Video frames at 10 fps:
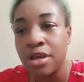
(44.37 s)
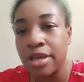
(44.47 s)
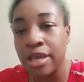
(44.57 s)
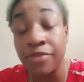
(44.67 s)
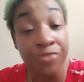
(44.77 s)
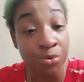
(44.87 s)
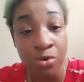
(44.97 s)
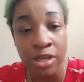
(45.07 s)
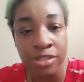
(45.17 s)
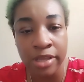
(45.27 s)

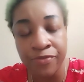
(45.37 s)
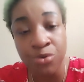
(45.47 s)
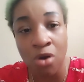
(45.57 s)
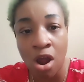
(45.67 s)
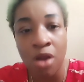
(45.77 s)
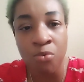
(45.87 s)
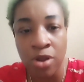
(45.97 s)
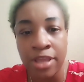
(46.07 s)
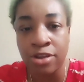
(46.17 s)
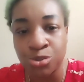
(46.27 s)
If you are
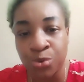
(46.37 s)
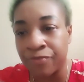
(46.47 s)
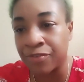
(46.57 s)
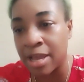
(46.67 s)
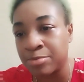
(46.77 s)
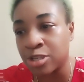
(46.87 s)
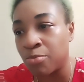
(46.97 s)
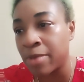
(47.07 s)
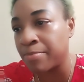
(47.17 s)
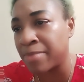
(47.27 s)
wanting your twin flame
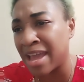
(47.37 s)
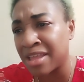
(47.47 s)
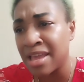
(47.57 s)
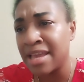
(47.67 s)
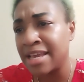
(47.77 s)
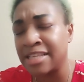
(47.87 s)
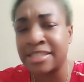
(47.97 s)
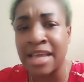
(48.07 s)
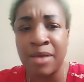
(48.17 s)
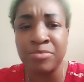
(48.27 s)
soulmate back, it's
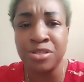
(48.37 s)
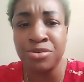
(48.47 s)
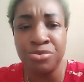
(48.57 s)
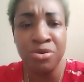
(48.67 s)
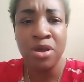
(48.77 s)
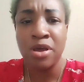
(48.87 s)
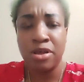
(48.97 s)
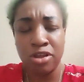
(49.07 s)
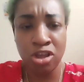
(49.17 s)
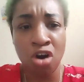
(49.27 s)
time to
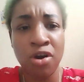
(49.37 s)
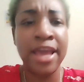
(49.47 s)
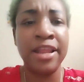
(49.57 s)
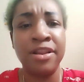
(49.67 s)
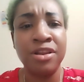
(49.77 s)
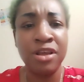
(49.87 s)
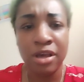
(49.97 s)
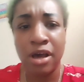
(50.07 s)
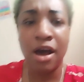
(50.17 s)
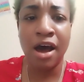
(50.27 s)
go ahead
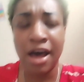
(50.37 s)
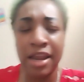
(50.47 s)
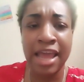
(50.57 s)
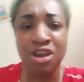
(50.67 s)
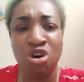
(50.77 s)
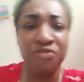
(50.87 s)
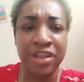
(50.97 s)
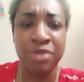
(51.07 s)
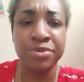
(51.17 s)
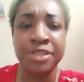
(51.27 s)
and let go of
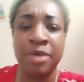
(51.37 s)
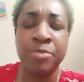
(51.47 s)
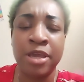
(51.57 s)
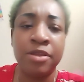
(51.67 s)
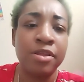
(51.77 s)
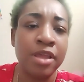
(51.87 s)
any resentment.